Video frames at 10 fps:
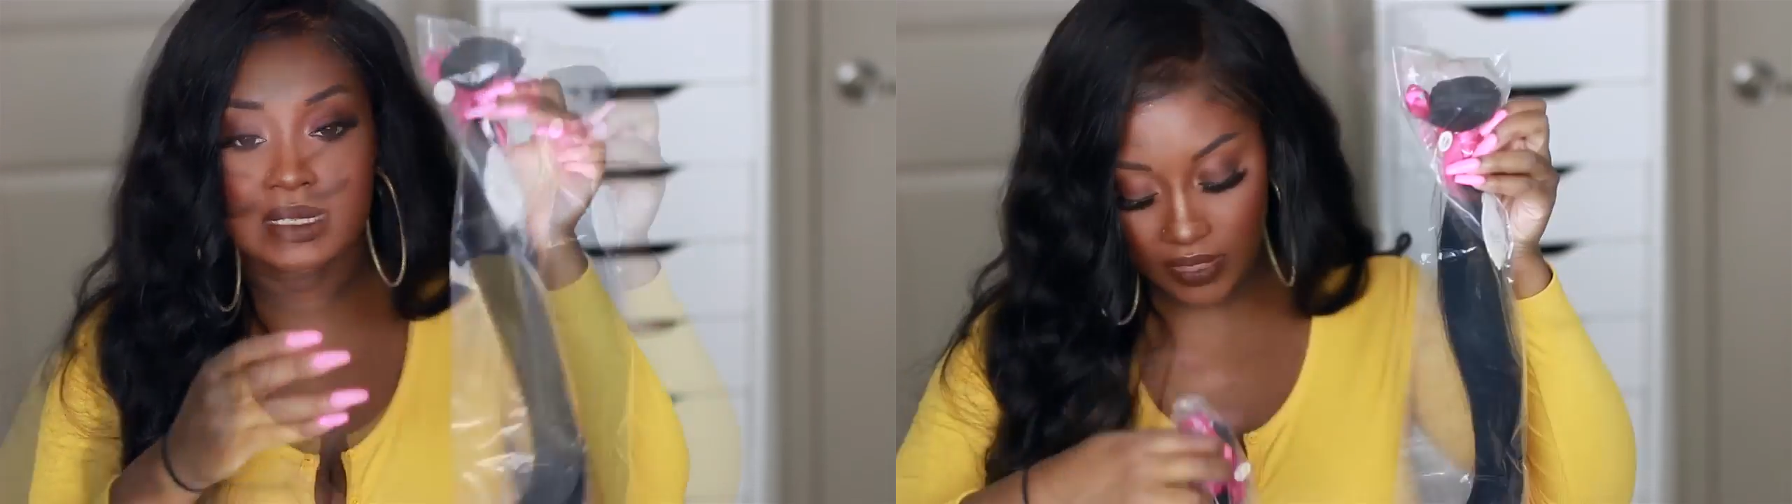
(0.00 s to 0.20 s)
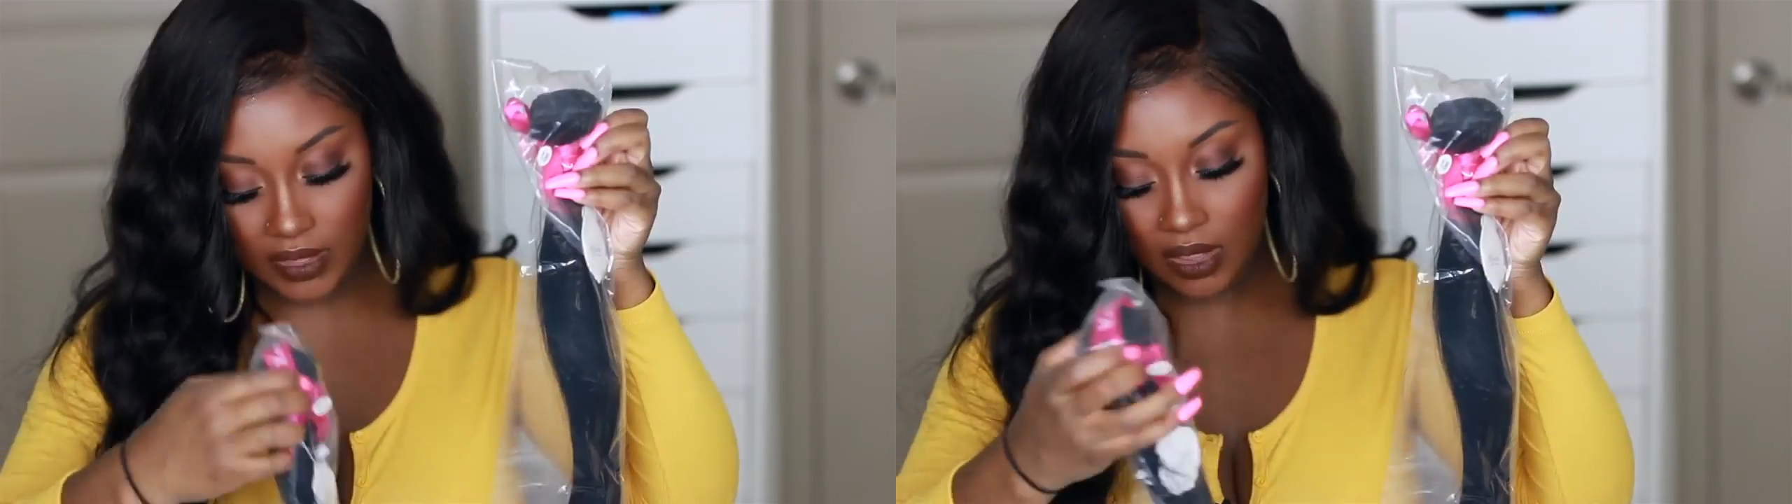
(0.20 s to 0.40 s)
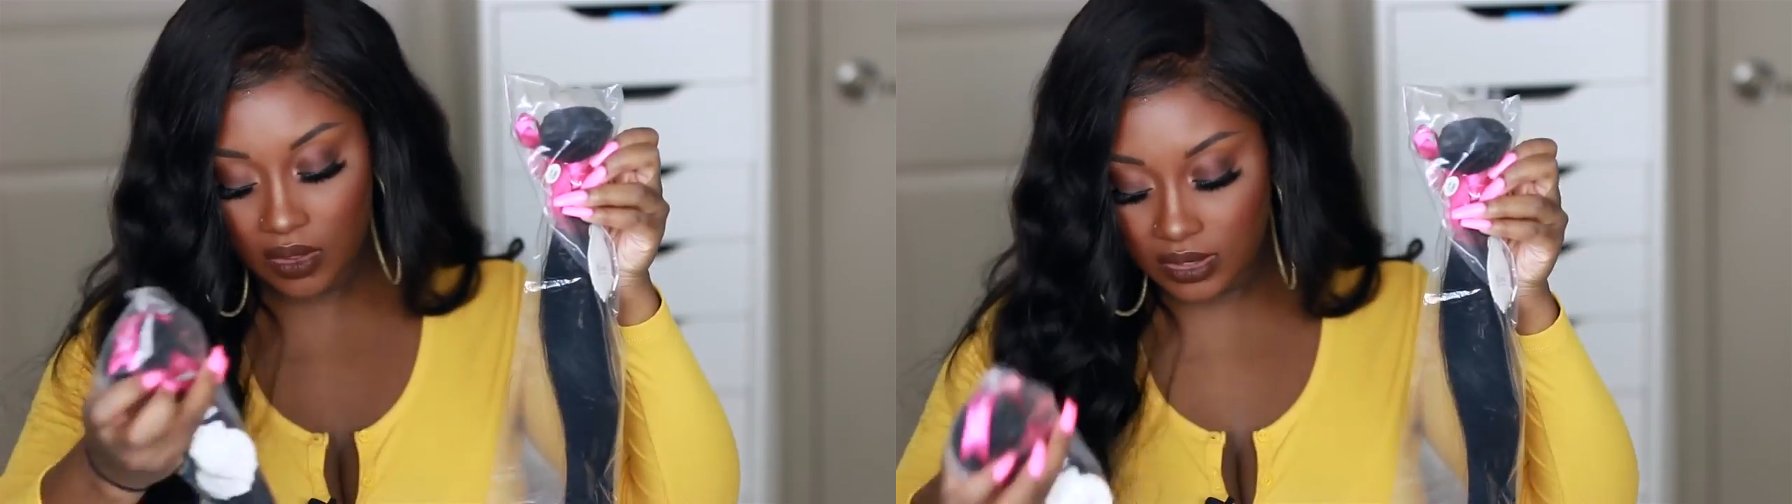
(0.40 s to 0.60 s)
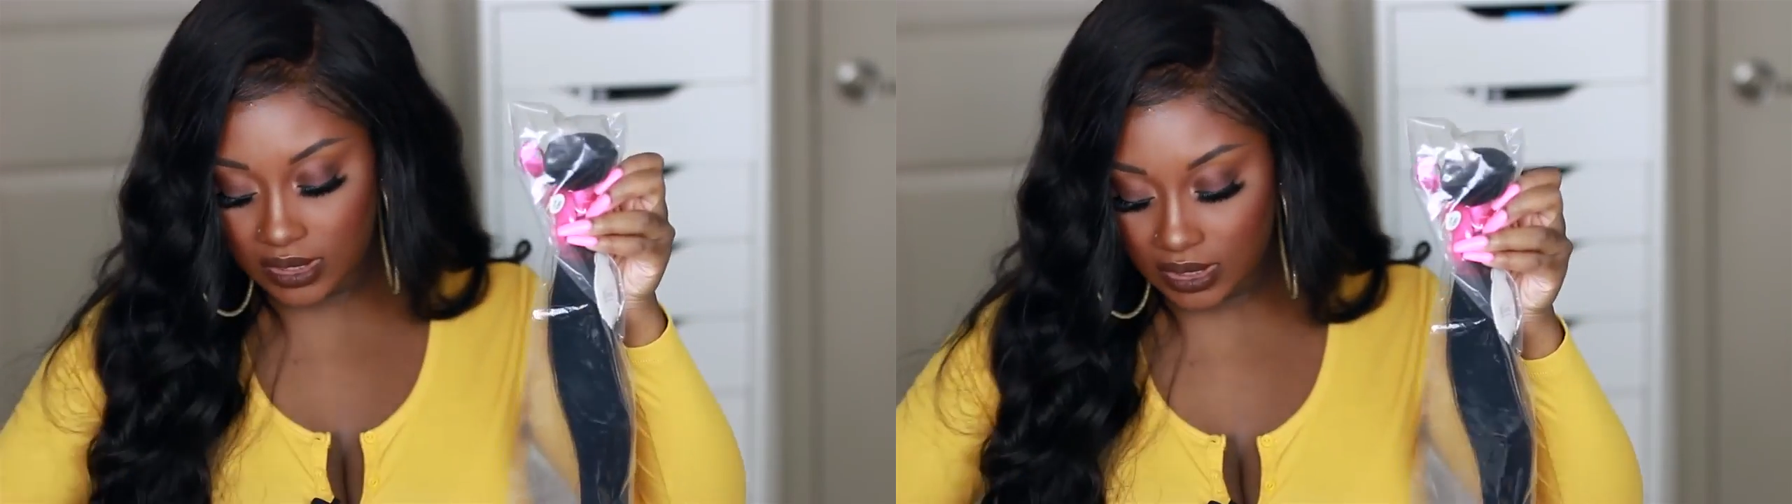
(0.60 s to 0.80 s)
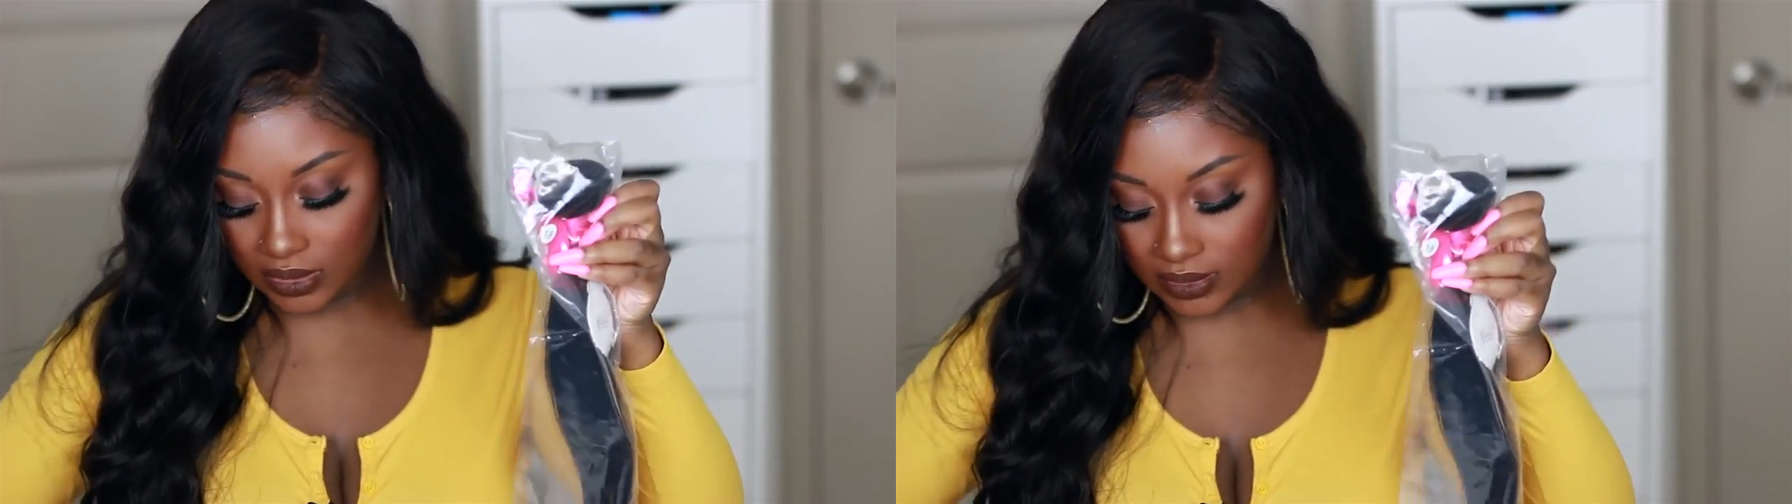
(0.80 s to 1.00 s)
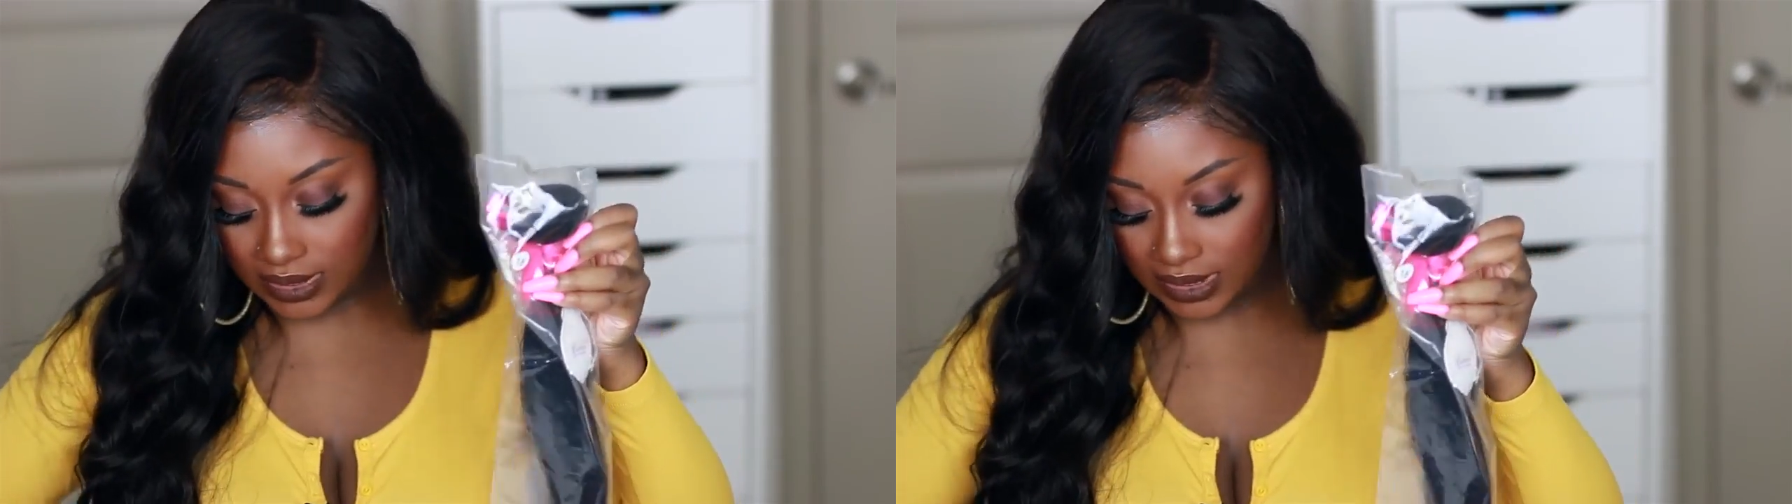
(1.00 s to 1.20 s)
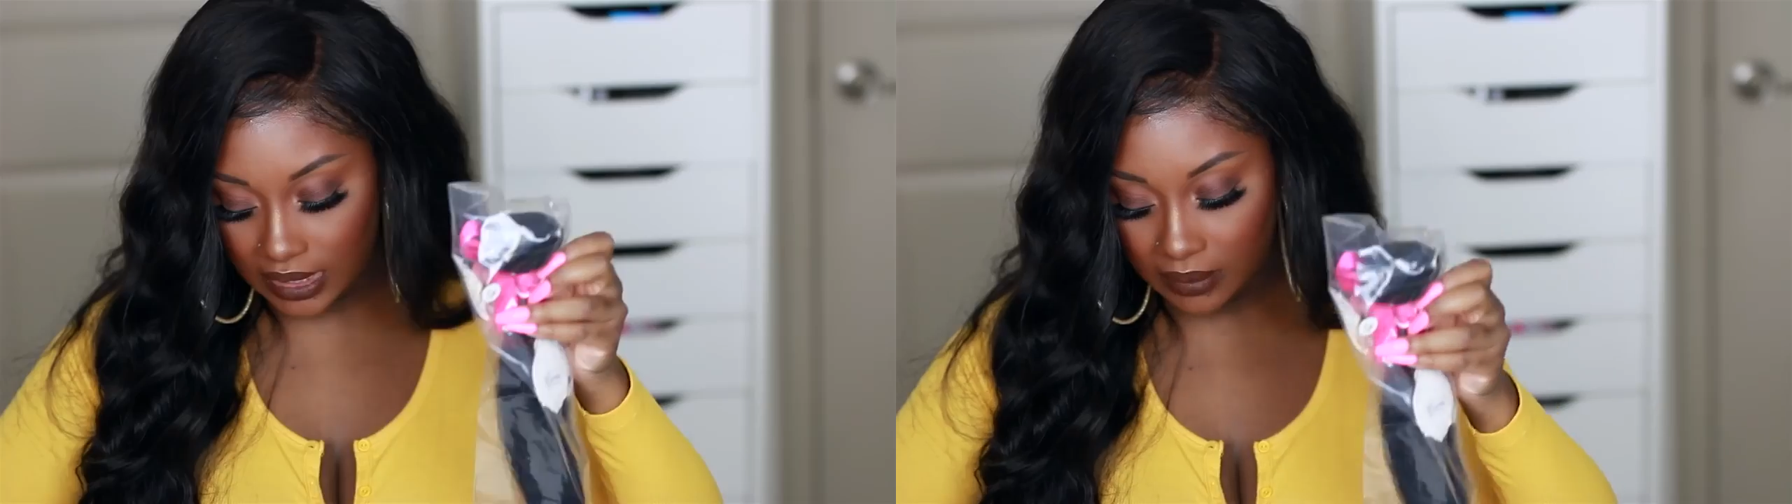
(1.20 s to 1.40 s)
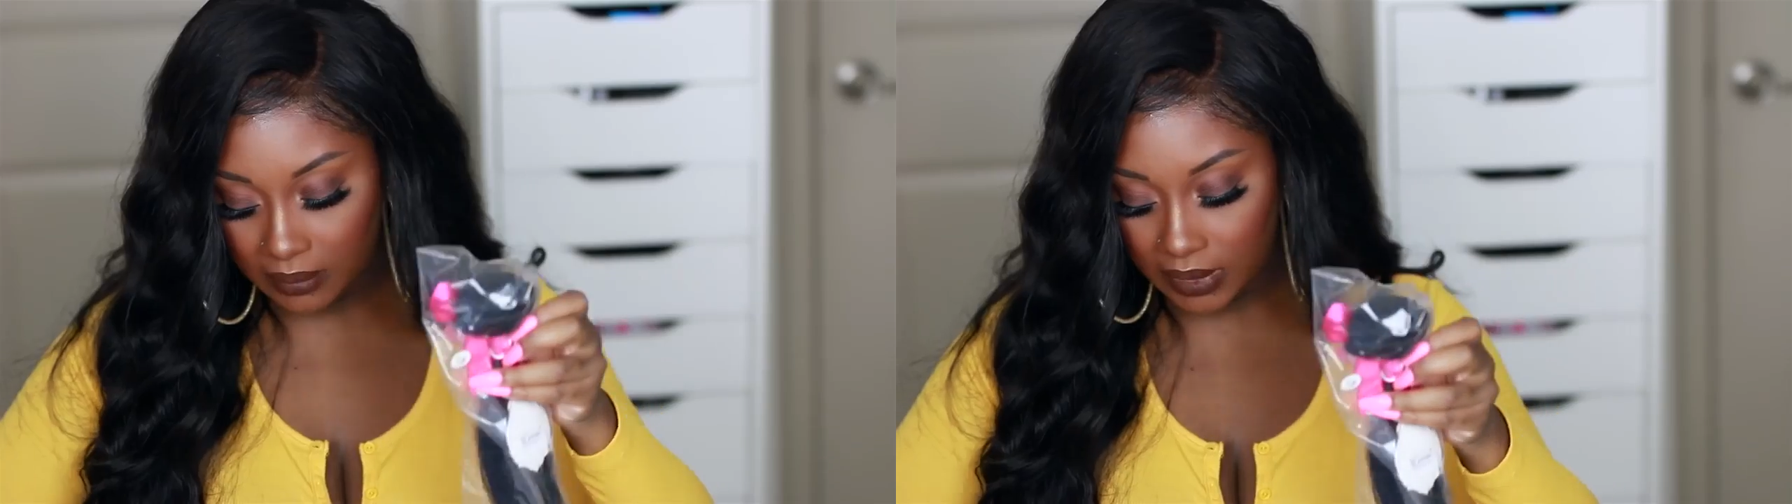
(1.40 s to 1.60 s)
Then they also
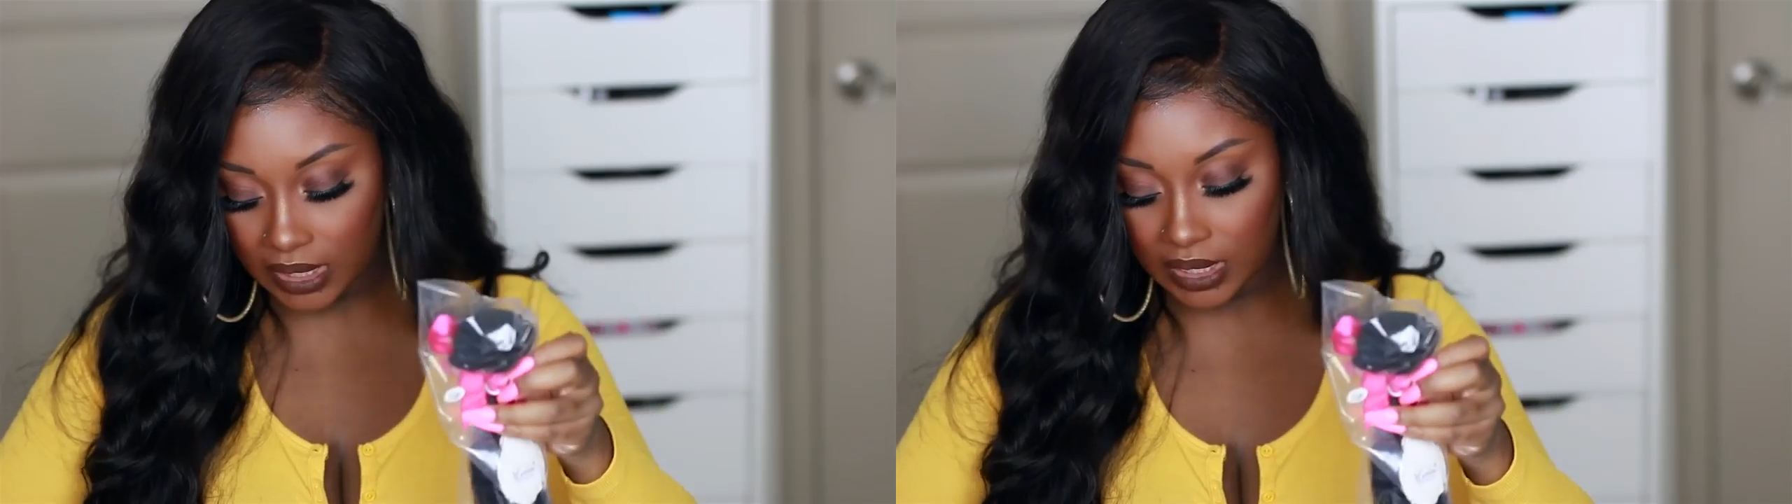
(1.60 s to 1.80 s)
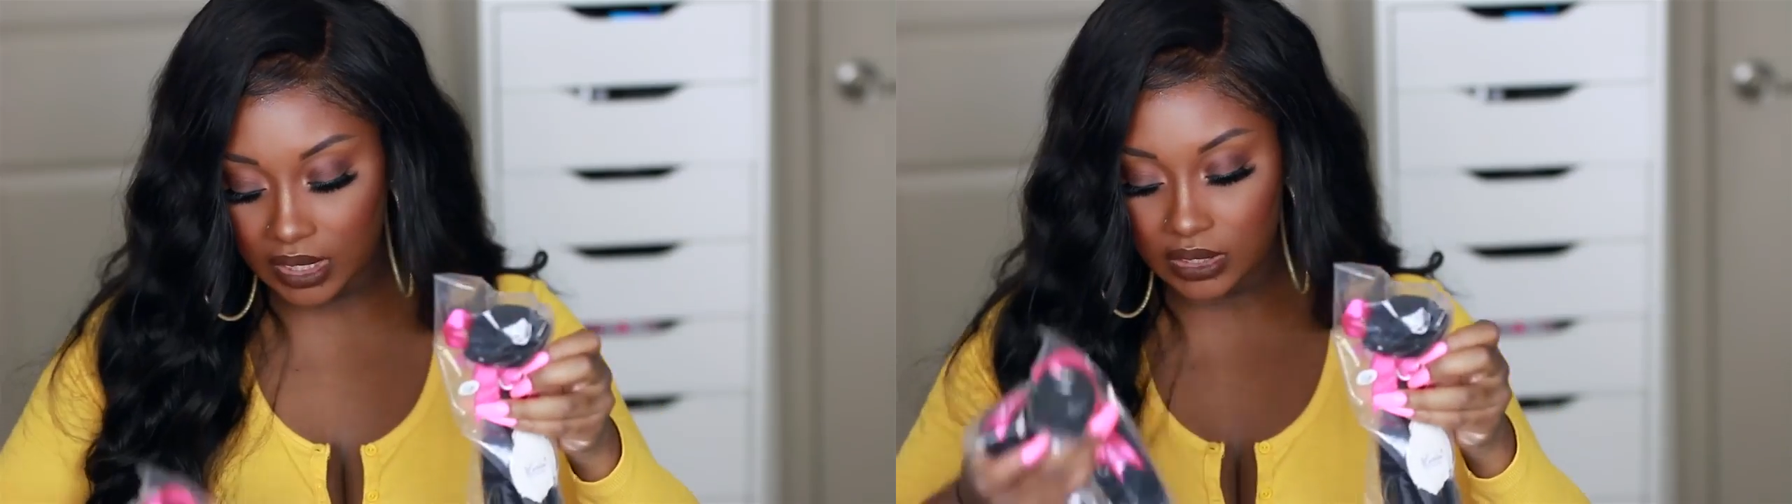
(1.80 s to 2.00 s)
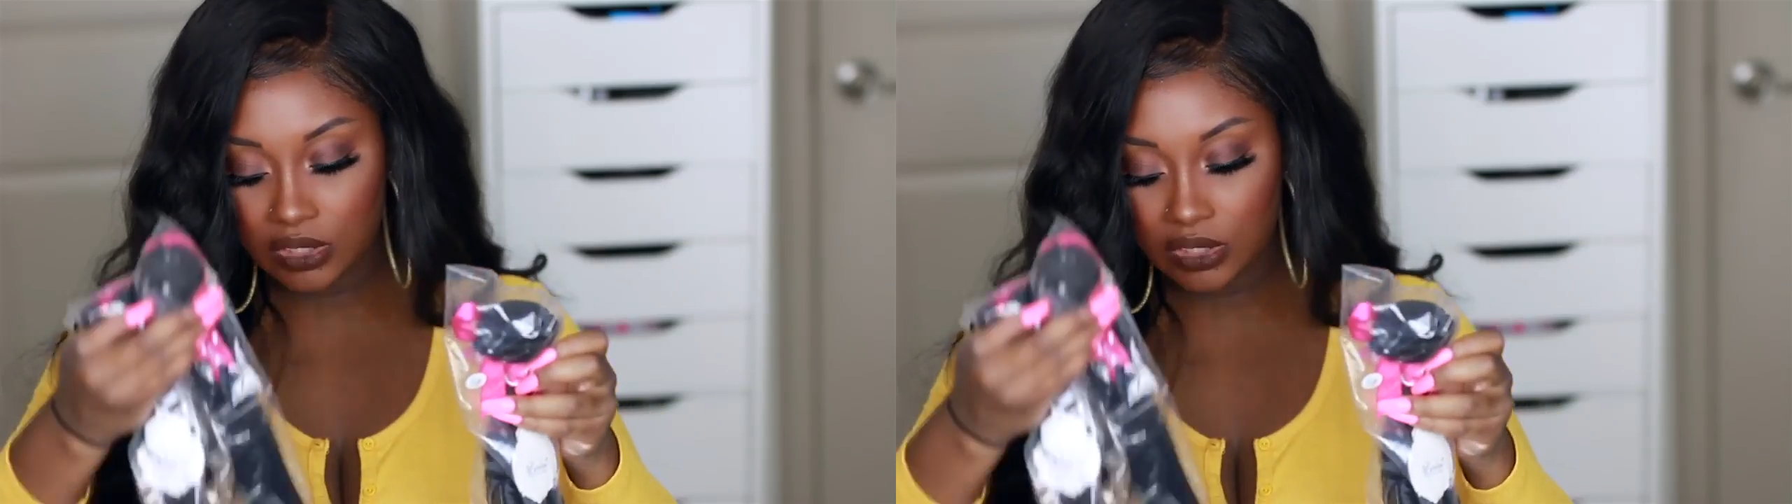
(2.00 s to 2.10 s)
sent me